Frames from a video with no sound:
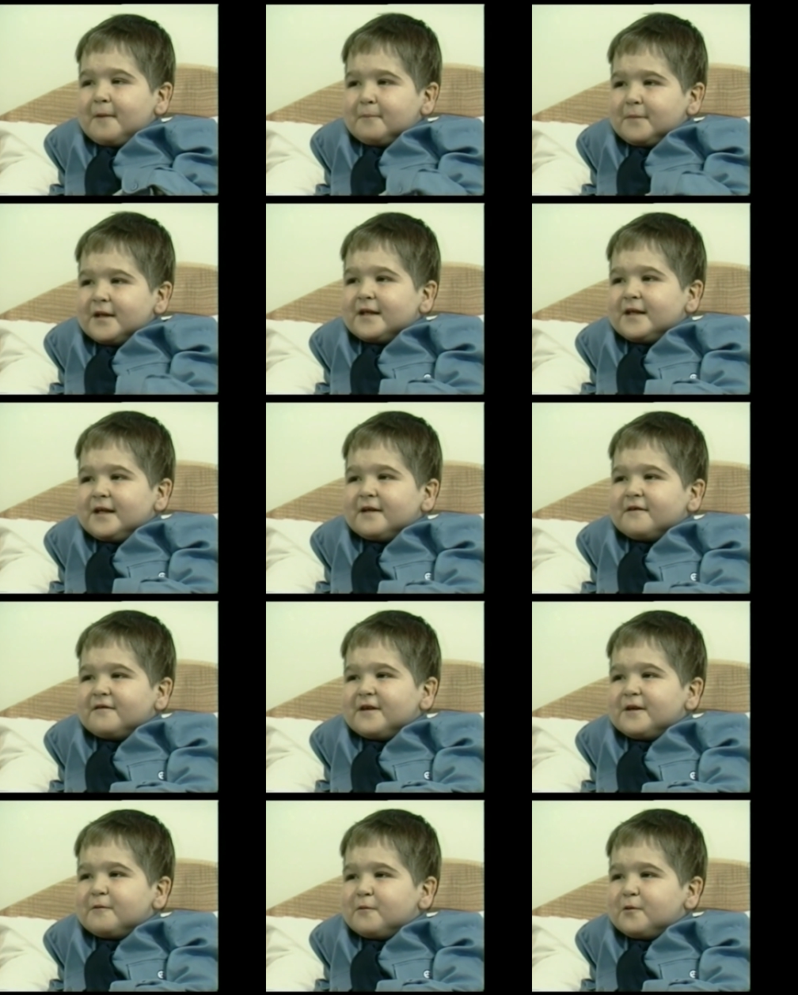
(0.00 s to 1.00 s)
believe
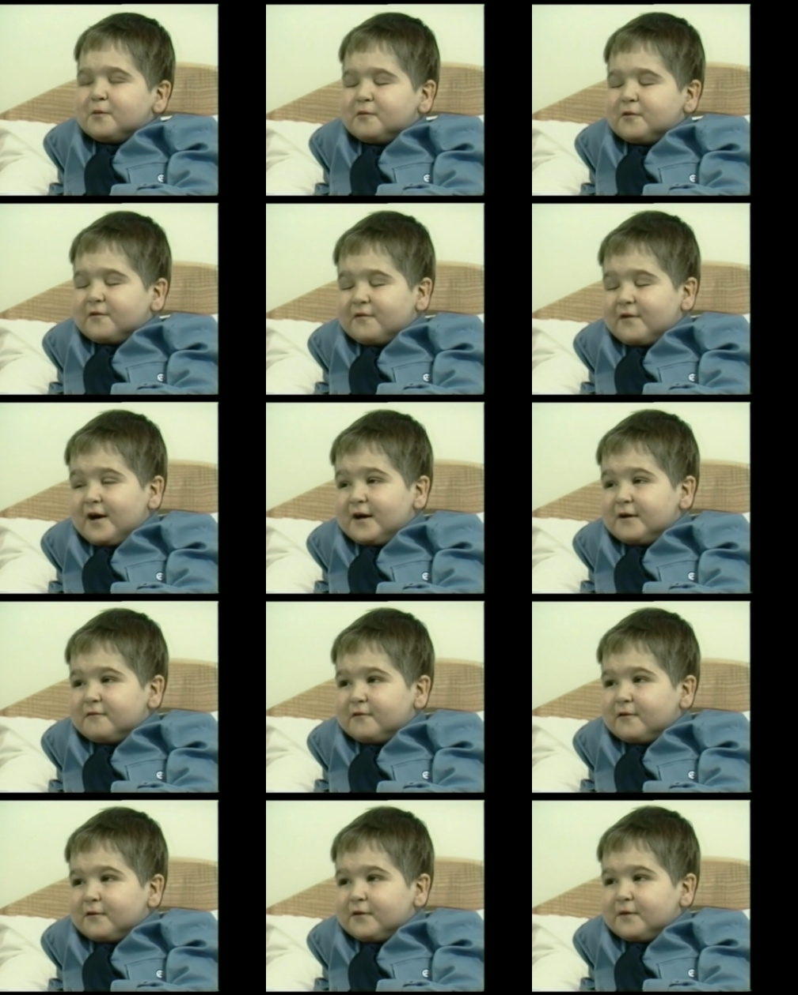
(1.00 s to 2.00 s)
He will provide
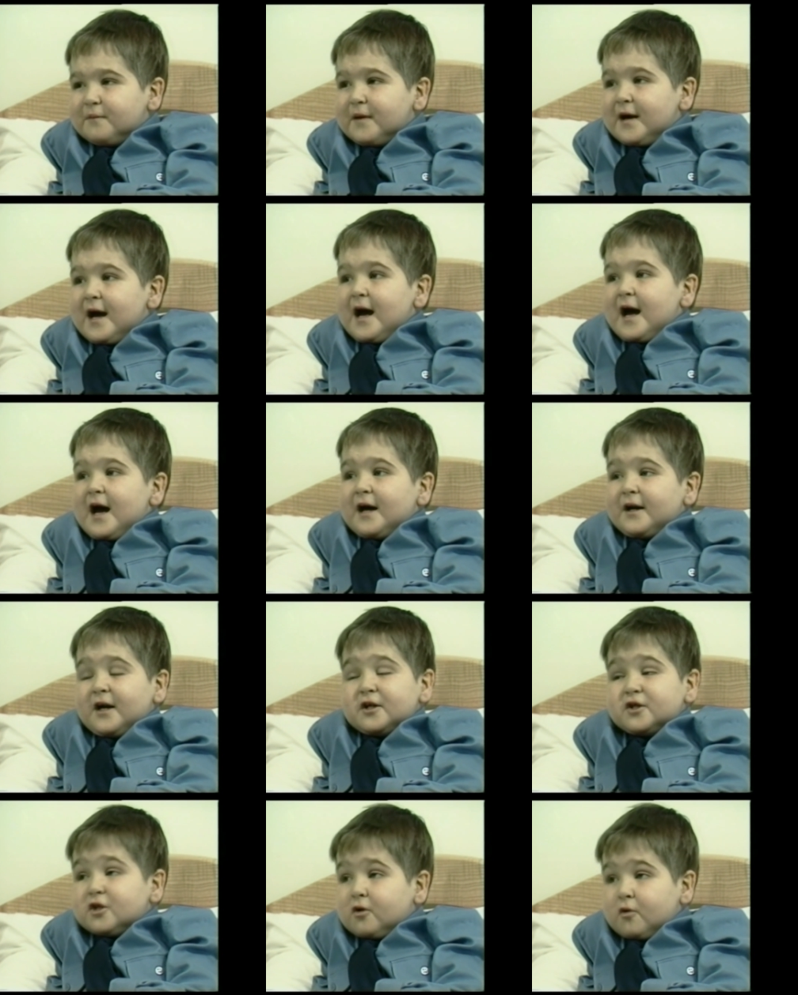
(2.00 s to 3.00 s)
for them, and
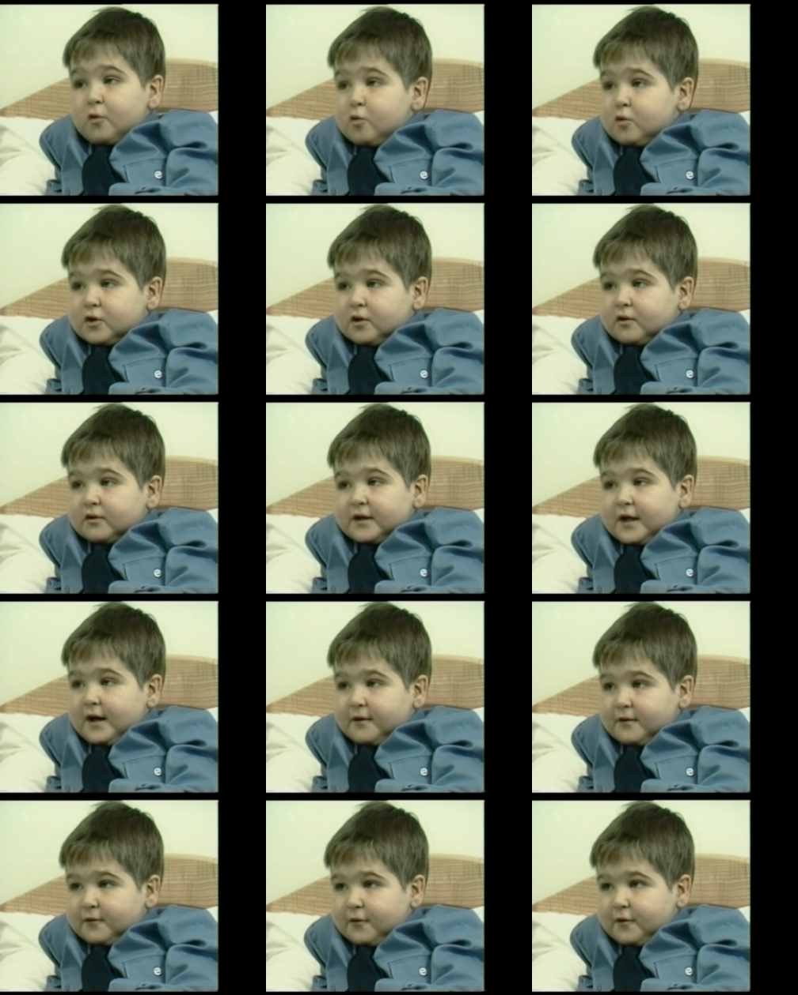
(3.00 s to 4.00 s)
I shall always look
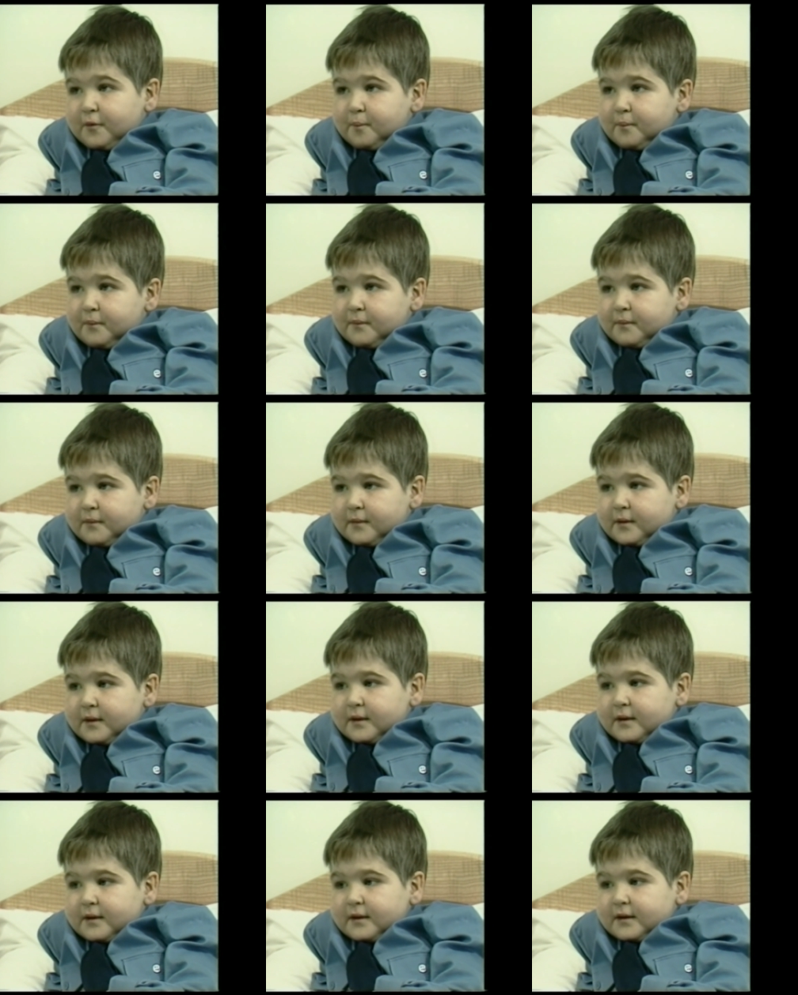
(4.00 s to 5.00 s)
down on them
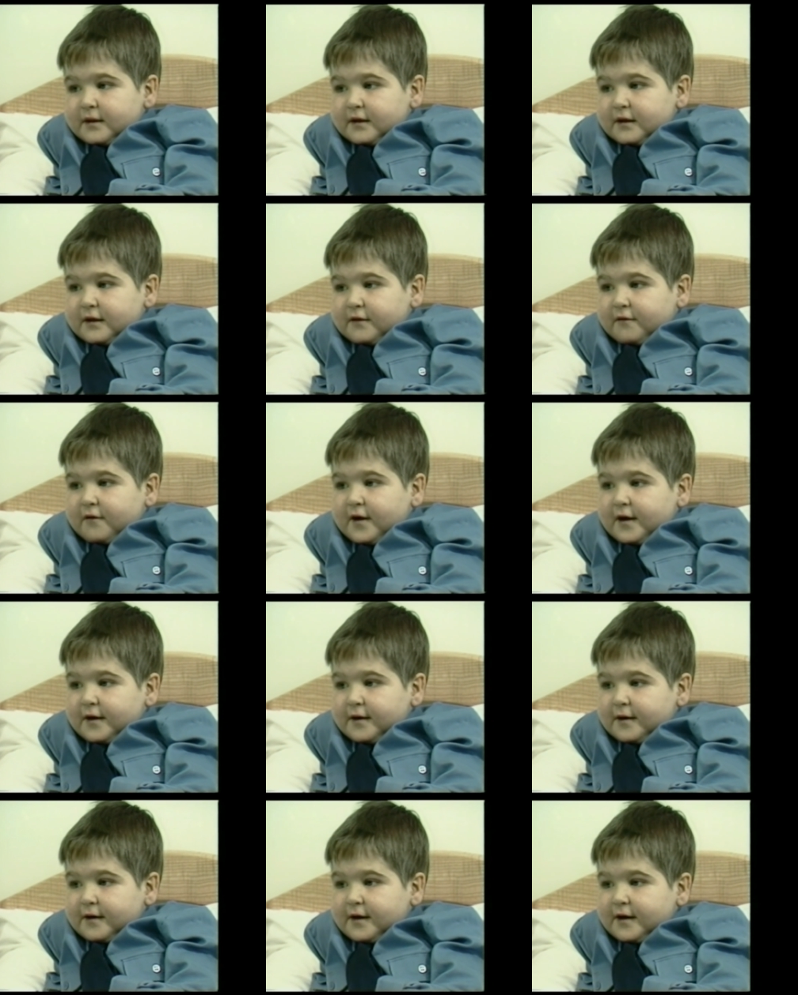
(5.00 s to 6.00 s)
if
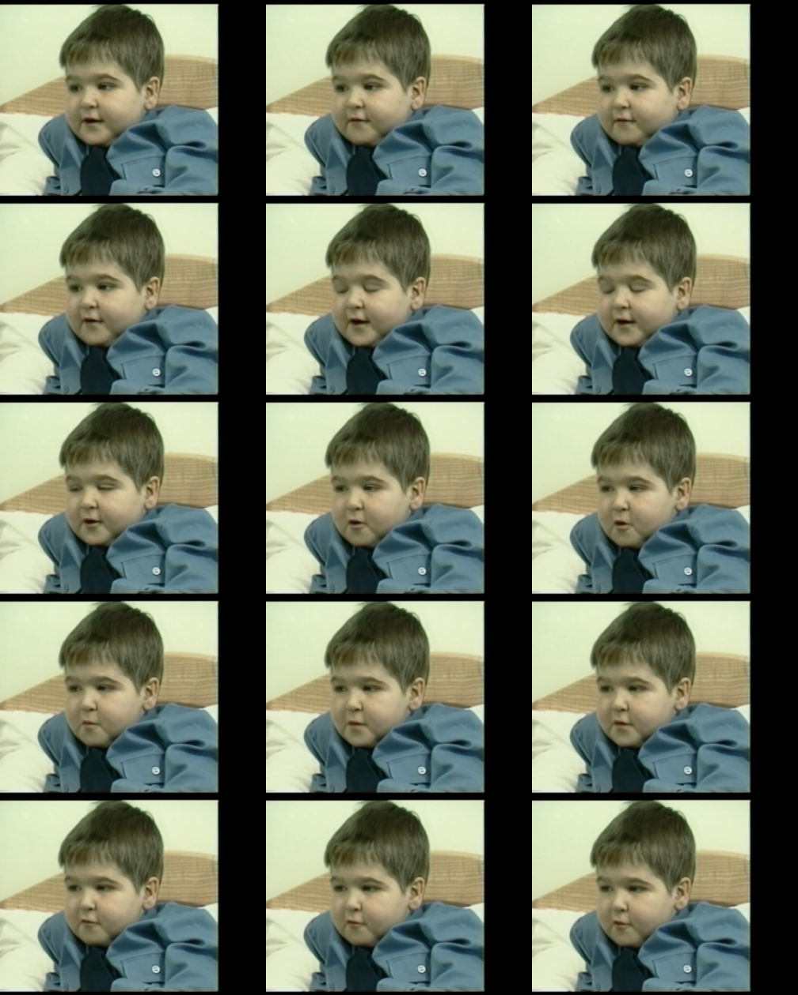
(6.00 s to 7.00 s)
I go
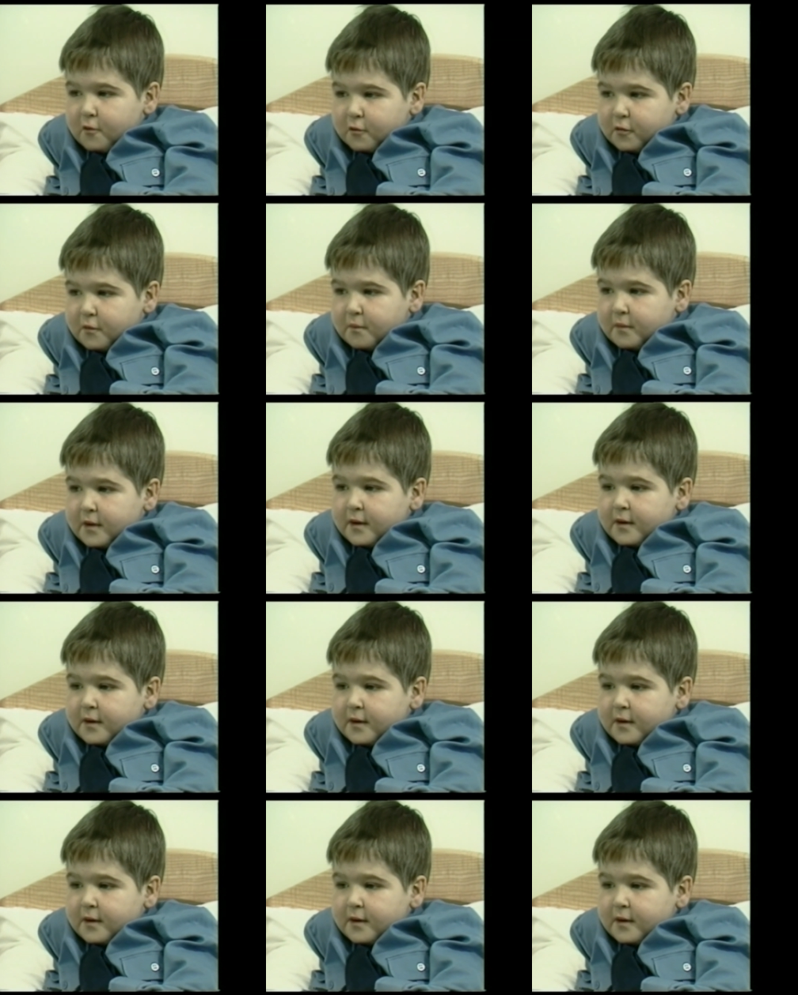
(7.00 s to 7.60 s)
before them,